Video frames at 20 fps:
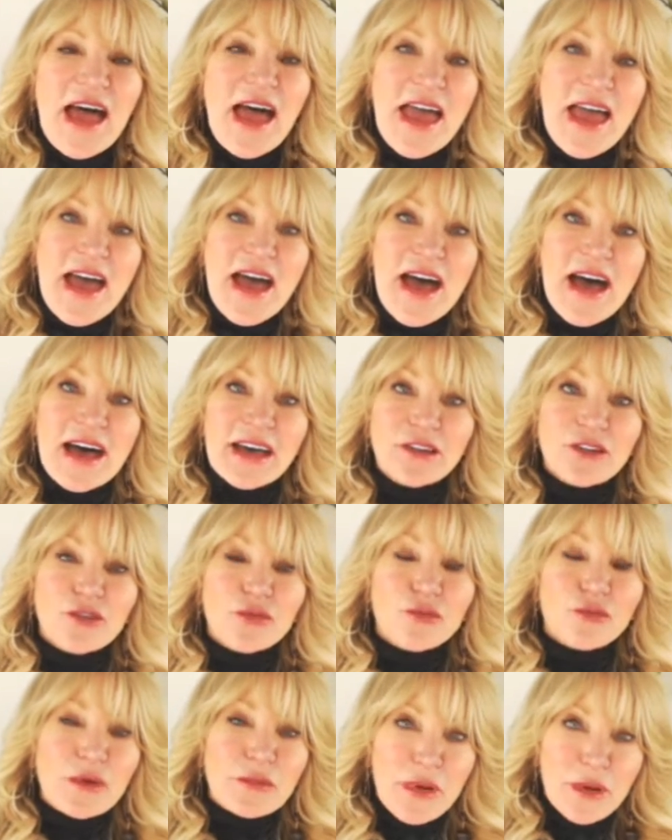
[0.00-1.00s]
And
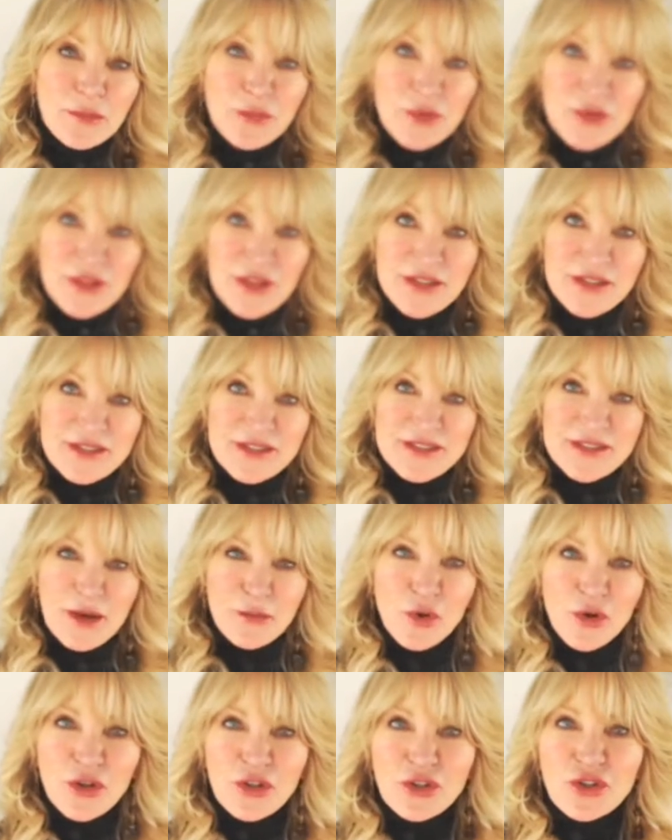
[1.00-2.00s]
remember this,
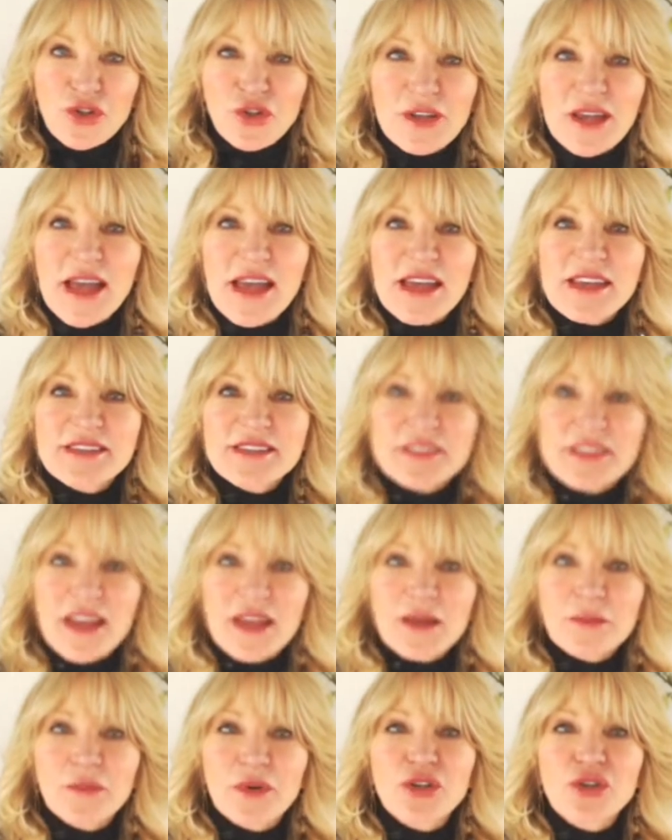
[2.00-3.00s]
somewhere in your case
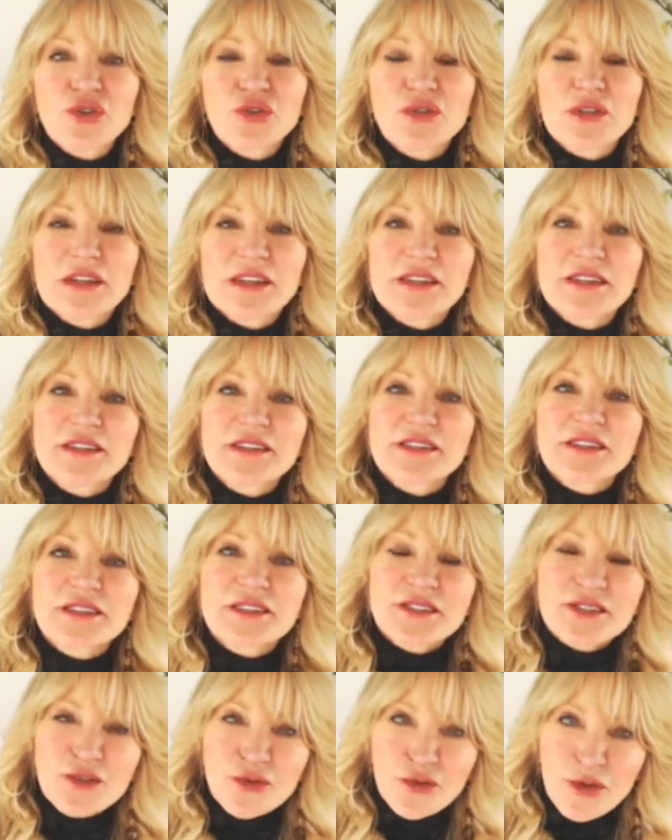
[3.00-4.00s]
statement you need a
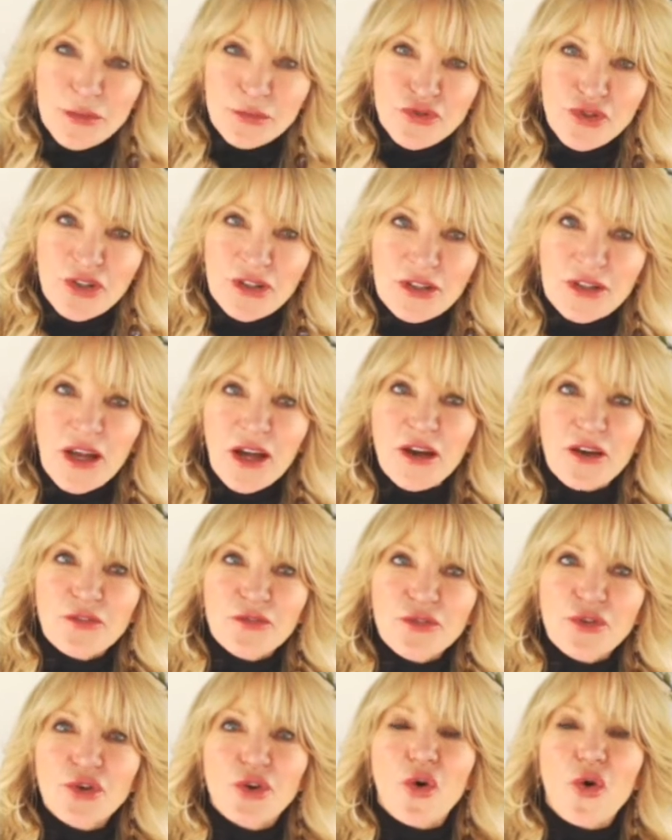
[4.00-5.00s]
description
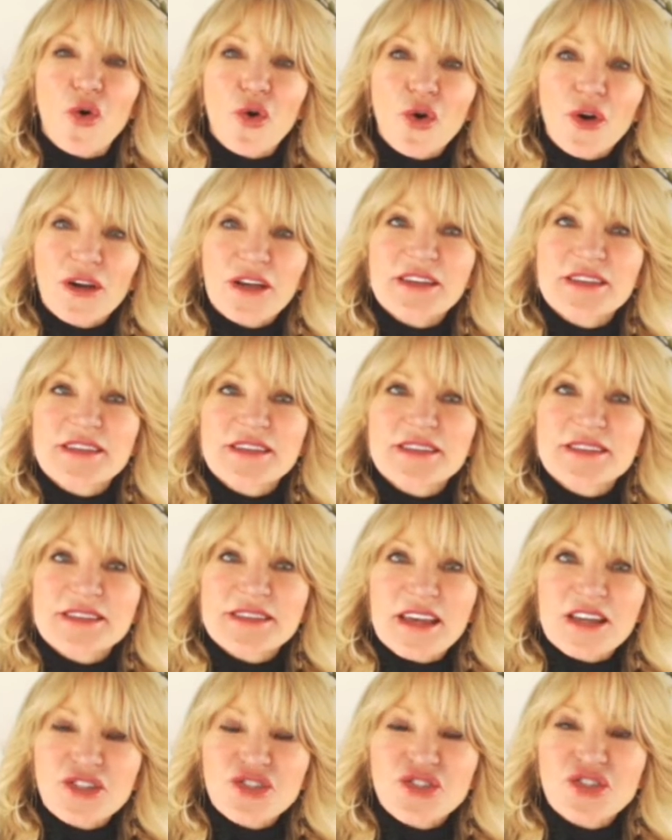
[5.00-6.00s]
of your
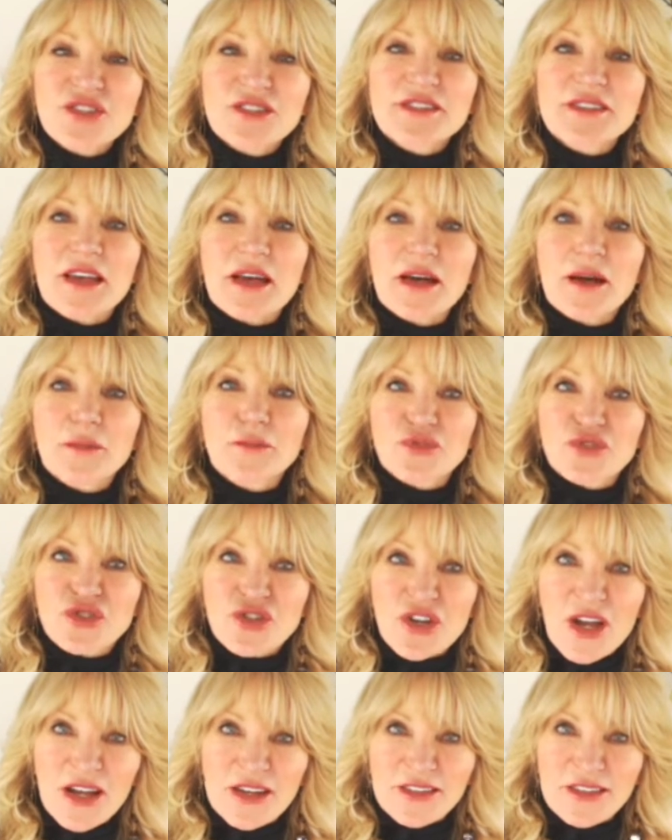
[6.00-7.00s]
organization's
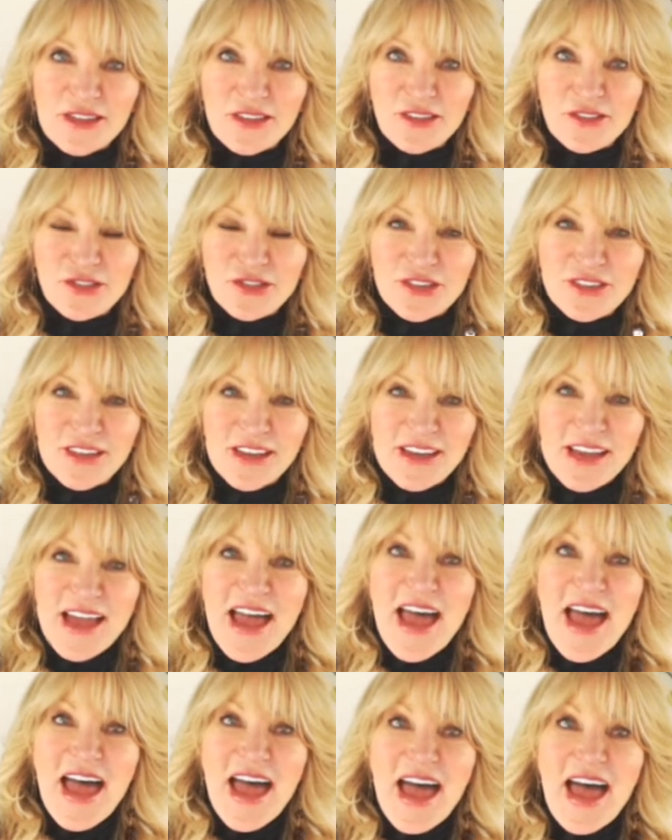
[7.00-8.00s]
objectives.
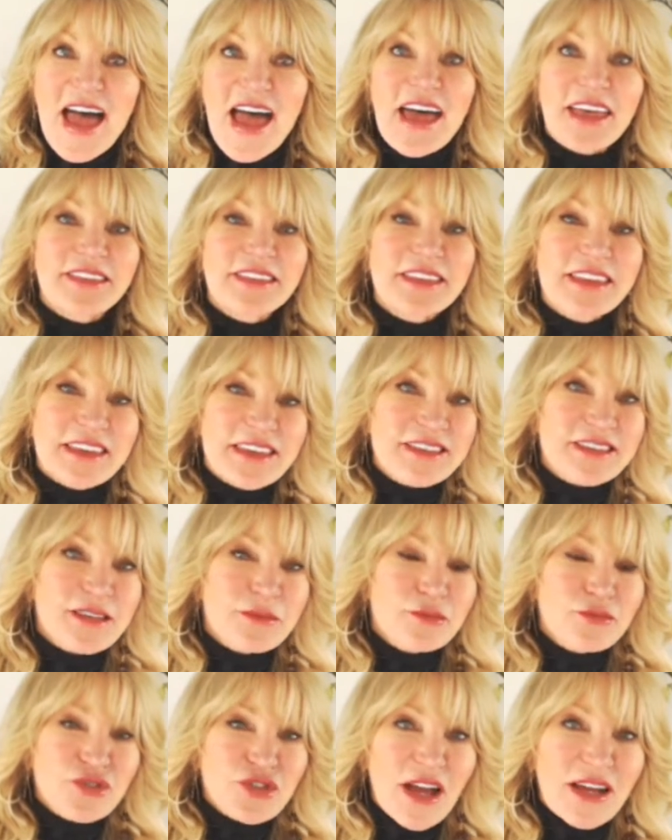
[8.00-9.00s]
And these
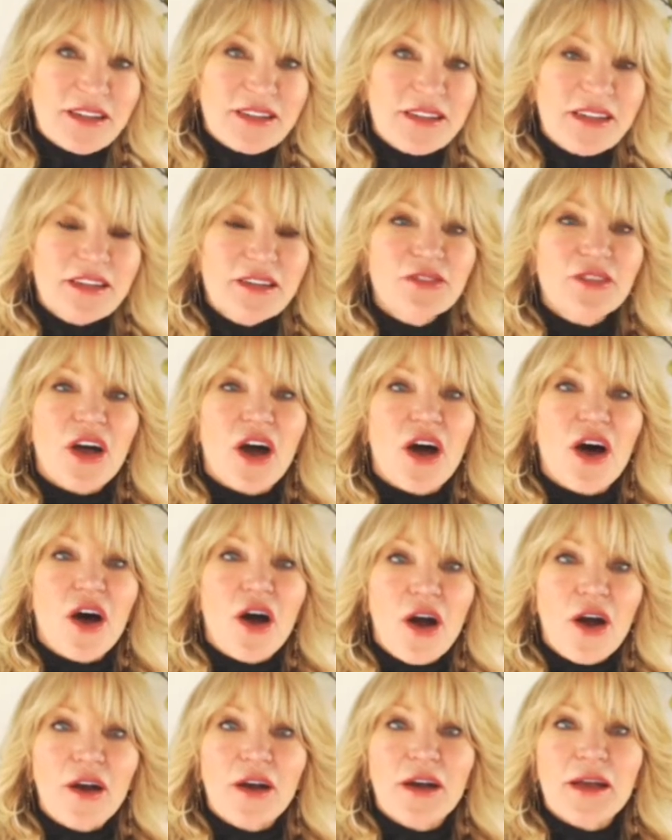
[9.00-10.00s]
objectives
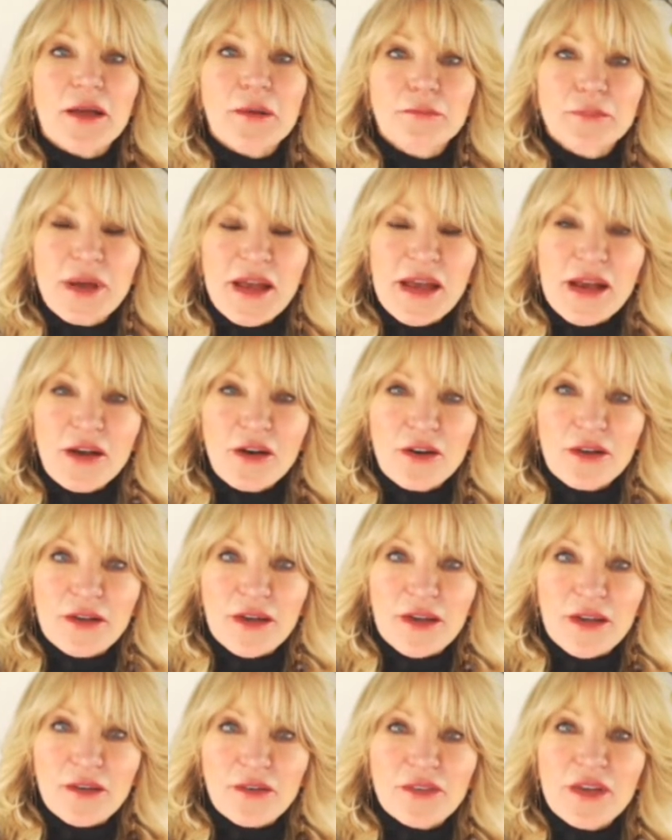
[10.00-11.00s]
are
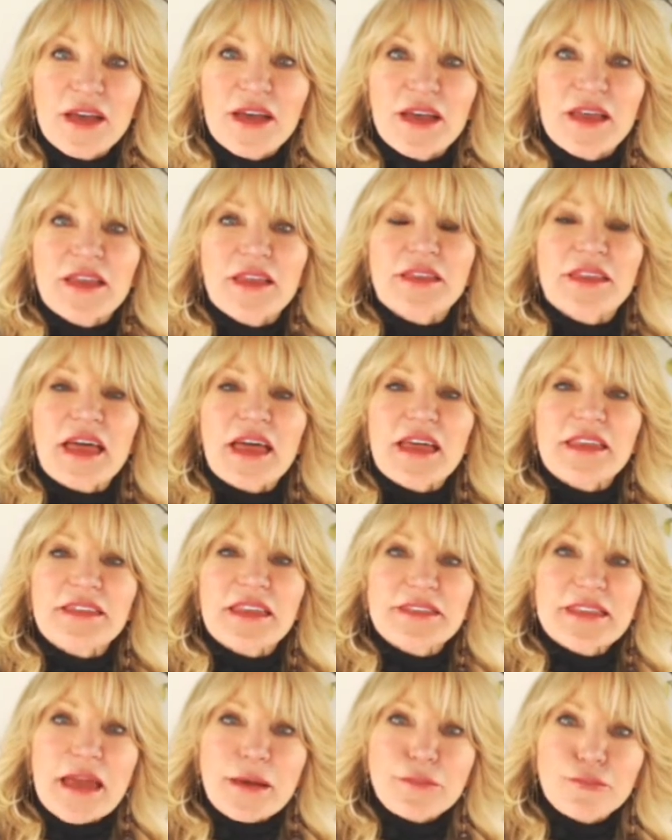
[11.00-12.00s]
imperative.
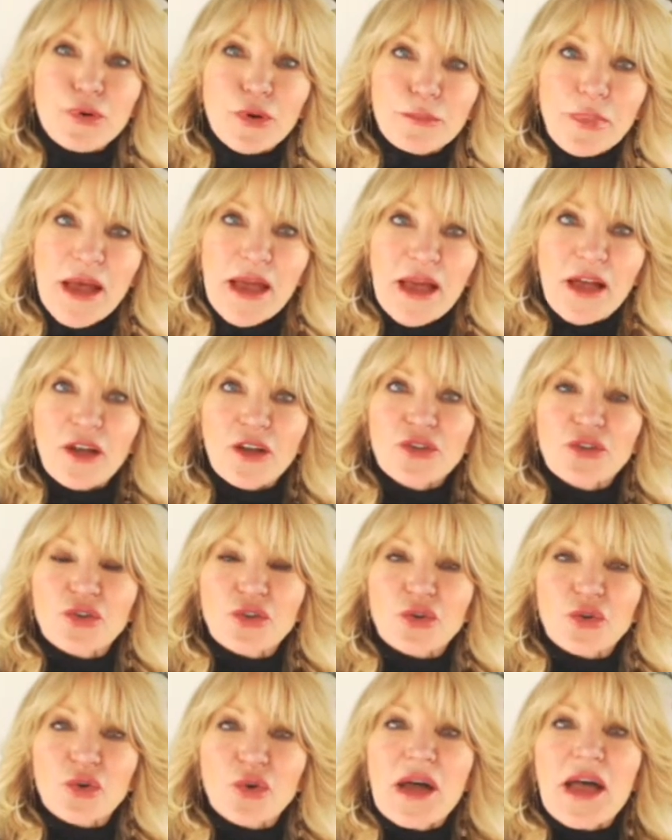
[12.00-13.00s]
They propel
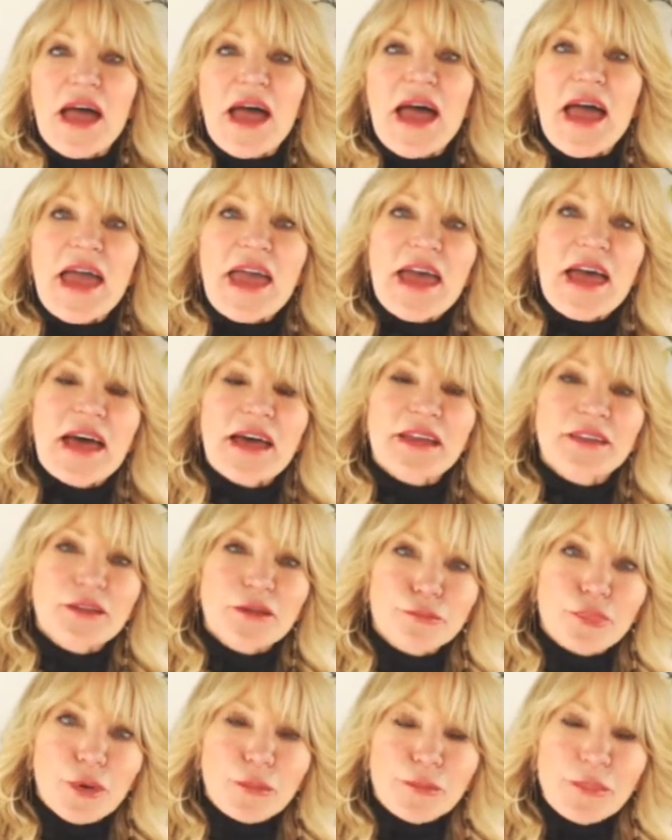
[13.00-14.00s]
you
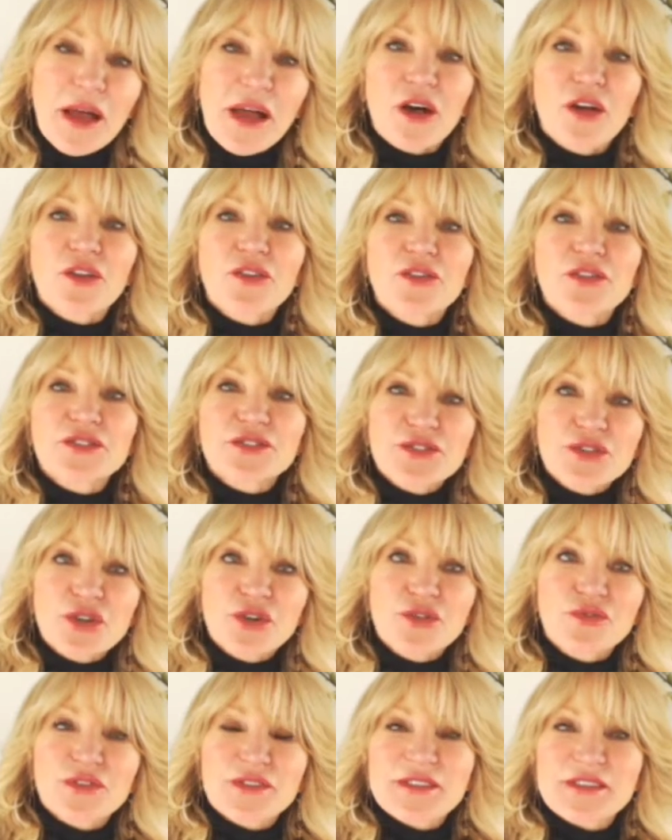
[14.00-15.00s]
and propel the
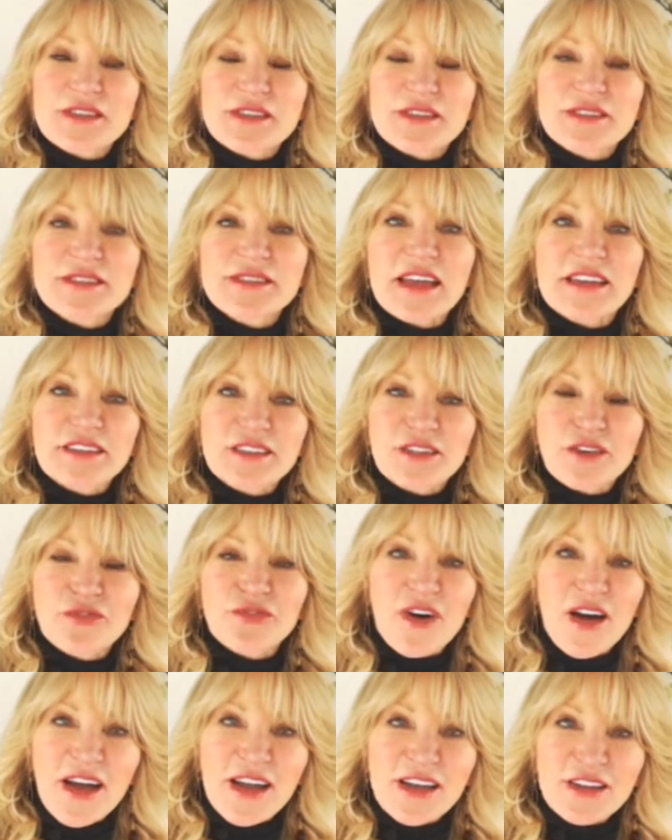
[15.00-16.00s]
services that
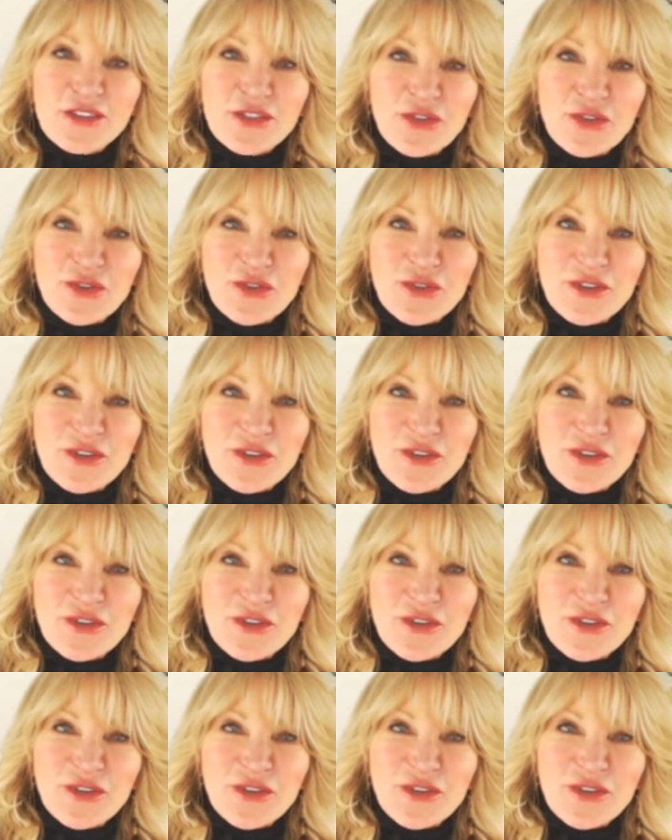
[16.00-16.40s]
define you.